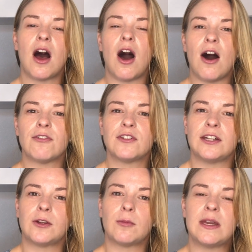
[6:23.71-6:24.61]
often an
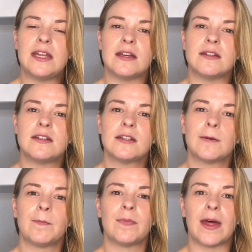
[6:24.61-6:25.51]
ingredient
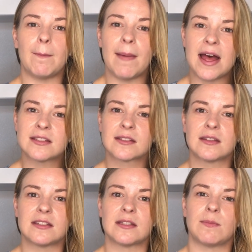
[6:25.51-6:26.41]
that masks
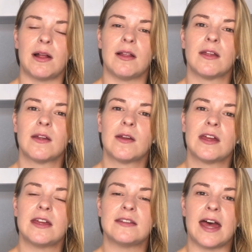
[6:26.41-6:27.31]
the smell
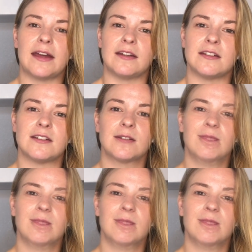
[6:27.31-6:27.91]
is added.